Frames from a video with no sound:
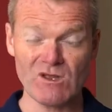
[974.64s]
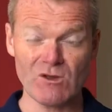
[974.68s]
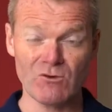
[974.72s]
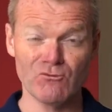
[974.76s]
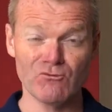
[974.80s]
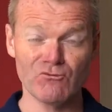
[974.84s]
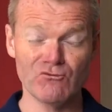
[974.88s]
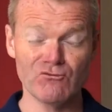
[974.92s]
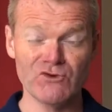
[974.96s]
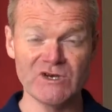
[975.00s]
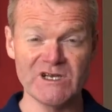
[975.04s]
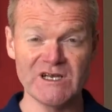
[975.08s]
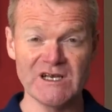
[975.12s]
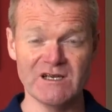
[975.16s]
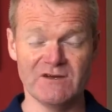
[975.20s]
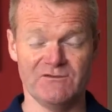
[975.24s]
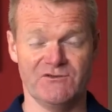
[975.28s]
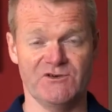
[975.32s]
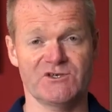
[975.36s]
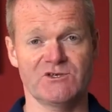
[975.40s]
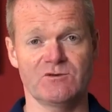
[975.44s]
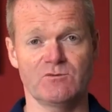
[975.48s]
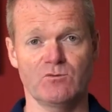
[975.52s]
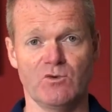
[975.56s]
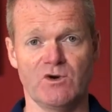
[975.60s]

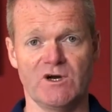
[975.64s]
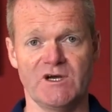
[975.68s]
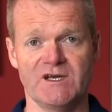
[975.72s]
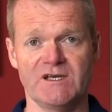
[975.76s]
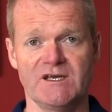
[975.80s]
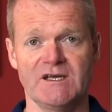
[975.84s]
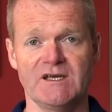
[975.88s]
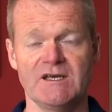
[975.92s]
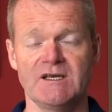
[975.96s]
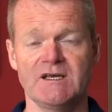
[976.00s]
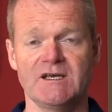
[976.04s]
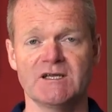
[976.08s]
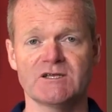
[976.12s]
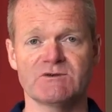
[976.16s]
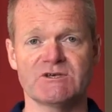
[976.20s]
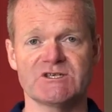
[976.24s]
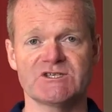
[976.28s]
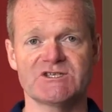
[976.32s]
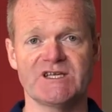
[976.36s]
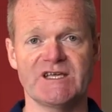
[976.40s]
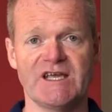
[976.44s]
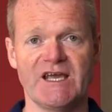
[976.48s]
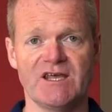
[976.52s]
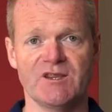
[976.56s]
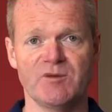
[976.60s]
to
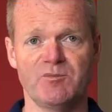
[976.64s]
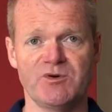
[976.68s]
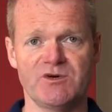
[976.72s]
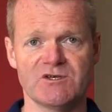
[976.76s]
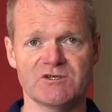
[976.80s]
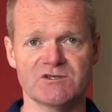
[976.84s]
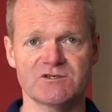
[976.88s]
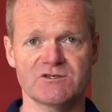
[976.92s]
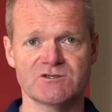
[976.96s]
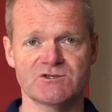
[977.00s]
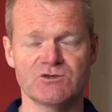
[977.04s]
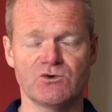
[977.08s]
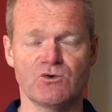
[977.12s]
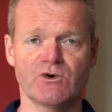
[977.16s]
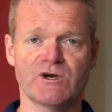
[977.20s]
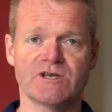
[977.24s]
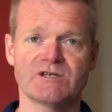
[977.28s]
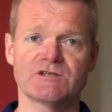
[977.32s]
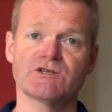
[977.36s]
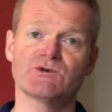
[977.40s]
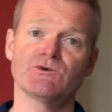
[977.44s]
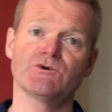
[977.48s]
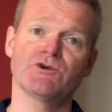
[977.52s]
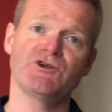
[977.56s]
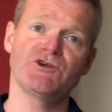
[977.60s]
actually get the person talking
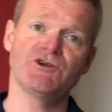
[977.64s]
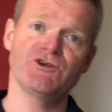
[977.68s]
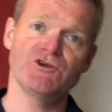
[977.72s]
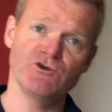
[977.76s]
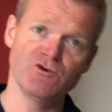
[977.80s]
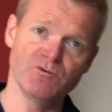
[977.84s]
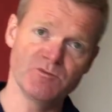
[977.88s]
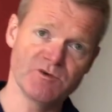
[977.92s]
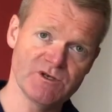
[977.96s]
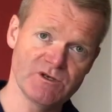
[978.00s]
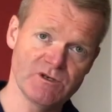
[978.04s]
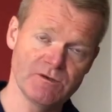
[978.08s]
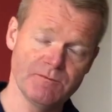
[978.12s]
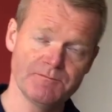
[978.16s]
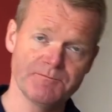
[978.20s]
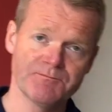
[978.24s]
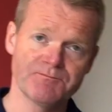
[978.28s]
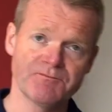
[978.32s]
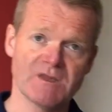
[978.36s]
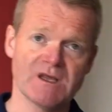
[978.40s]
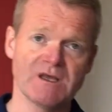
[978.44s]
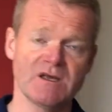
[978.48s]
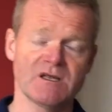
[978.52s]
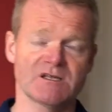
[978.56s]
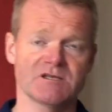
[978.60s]
to a human,
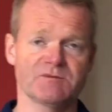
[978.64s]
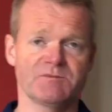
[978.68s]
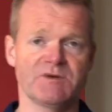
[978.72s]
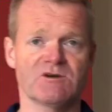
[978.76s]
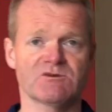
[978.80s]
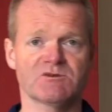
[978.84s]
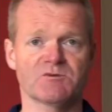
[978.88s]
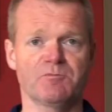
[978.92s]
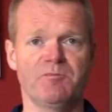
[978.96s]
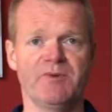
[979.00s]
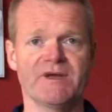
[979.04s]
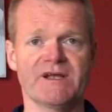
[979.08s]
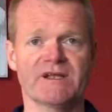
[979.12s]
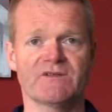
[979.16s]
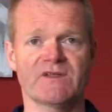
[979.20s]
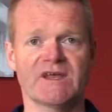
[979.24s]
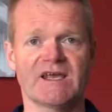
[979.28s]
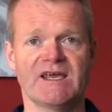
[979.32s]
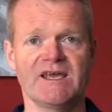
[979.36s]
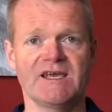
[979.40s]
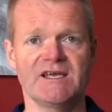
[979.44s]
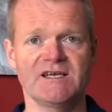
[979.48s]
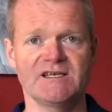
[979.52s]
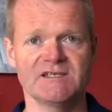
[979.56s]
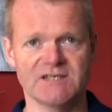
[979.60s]
to be able to pick the
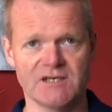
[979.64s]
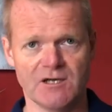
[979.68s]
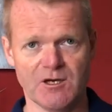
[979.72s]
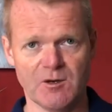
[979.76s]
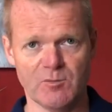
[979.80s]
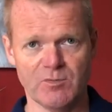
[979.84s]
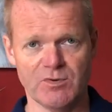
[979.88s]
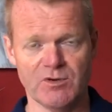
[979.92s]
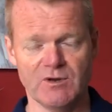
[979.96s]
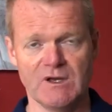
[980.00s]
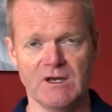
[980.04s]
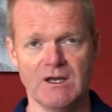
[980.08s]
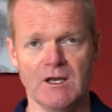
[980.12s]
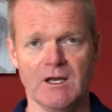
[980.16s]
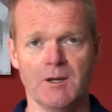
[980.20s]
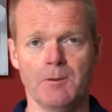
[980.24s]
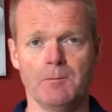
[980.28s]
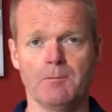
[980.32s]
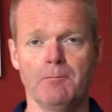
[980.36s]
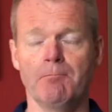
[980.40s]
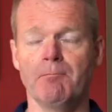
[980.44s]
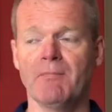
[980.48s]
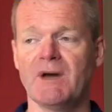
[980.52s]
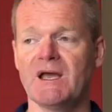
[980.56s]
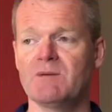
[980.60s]
keys up,
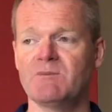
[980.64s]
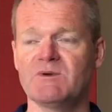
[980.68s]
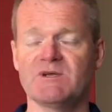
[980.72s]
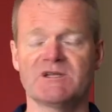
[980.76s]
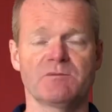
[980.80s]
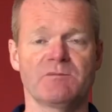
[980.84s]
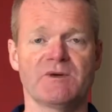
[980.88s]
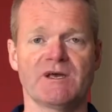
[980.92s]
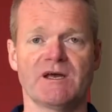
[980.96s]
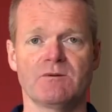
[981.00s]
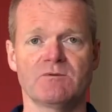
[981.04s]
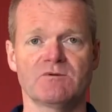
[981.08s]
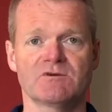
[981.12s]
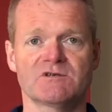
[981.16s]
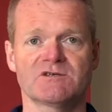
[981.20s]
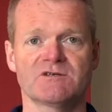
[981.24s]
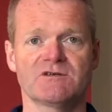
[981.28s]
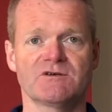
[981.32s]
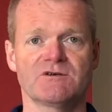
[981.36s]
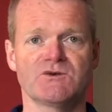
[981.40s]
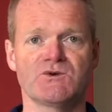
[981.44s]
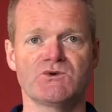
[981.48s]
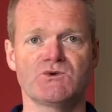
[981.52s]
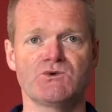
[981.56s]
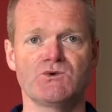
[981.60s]
maybe to be able
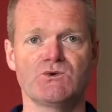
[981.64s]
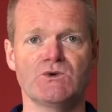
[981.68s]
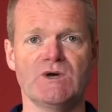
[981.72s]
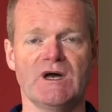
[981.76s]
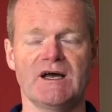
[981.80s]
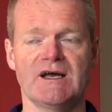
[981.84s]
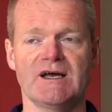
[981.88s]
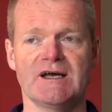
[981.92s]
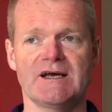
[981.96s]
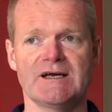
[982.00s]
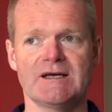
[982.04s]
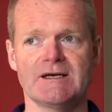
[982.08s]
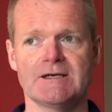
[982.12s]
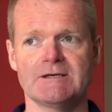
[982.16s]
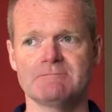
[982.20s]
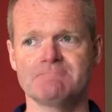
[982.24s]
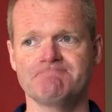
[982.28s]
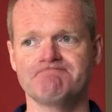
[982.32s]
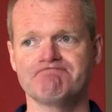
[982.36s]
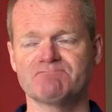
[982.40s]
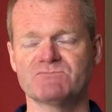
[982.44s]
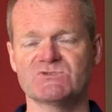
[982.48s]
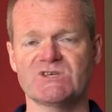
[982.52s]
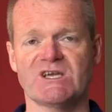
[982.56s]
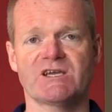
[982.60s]
to
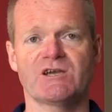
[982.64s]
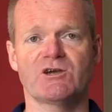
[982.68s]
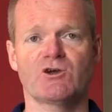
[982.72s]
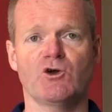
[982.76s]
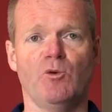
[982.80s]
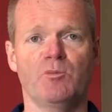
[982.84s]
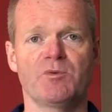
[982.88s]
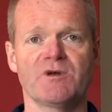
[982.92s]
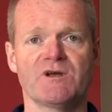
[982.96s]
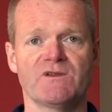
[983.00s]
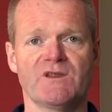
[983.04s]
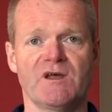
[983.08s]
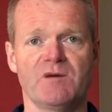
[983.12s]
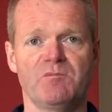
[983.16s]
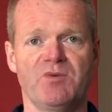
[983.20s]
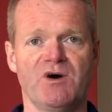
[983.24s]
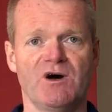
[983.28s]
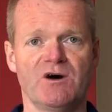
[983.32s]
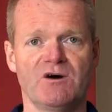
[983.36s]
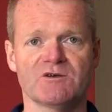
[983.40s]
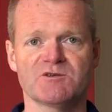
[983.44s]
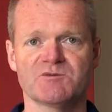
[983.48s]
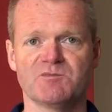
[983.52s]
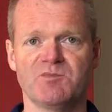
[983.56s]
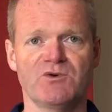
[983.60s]
take a copy of their
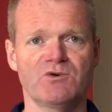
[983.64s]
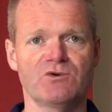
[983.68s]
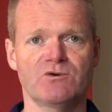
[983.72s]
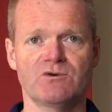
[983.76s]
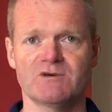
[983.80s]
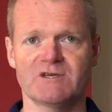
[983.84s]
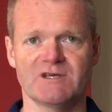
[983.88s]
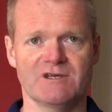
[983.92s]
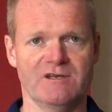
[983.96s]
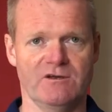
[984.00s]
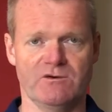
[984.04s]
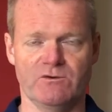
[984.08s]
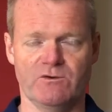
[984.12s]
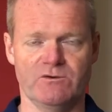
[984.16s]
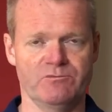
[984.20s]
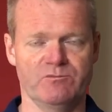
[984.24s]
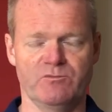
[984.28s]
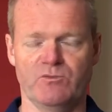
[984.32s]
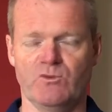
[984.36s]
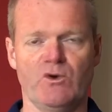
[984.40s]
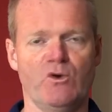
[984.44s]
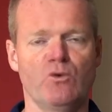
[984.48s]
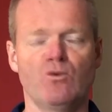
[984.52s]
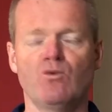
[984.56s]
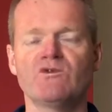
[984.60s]
passport, you know,
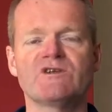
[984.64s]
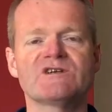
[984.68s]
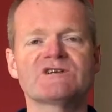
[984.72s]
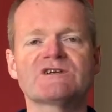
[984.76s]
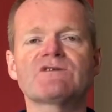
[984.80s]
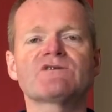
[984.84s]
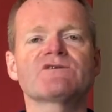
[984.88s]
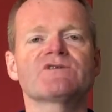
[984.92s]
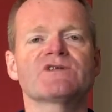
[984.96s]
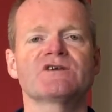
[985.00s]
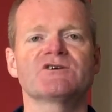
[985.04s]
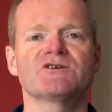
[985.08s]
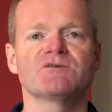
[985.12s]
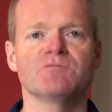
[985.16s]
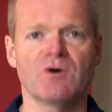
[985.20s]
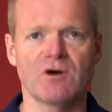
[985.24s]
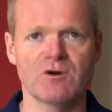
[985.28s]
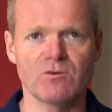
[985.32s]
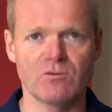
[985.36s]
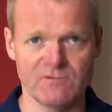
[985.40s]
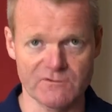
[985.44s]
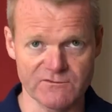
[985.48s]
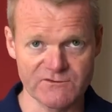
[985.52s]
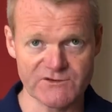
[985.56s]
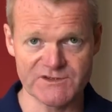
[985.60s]
all these other things you might
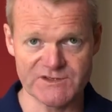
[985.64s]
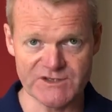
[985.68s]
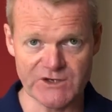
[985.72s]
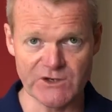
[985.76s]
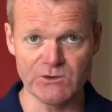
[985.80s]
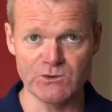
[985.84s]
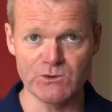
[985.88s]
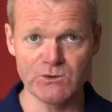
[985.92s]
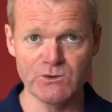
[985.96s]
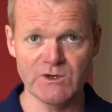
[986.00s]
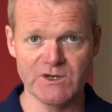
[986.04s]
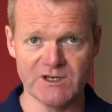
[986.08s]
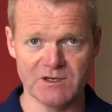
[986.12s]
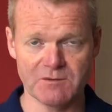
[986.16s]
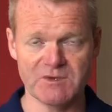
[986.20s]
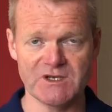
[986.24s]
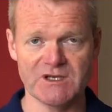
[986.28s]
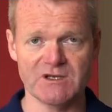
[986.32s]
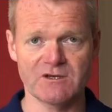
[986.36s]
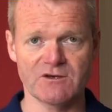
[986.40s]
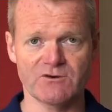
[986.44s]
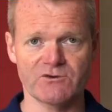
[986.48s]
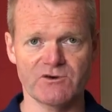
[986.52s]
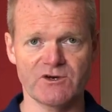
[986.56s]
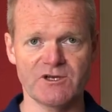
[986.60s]
want to do in a meet
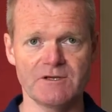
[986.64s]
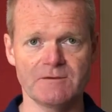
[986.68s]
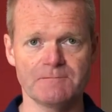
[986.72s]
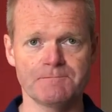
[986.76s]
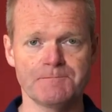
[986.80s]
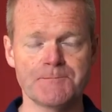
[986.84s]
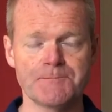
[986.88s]
and greet.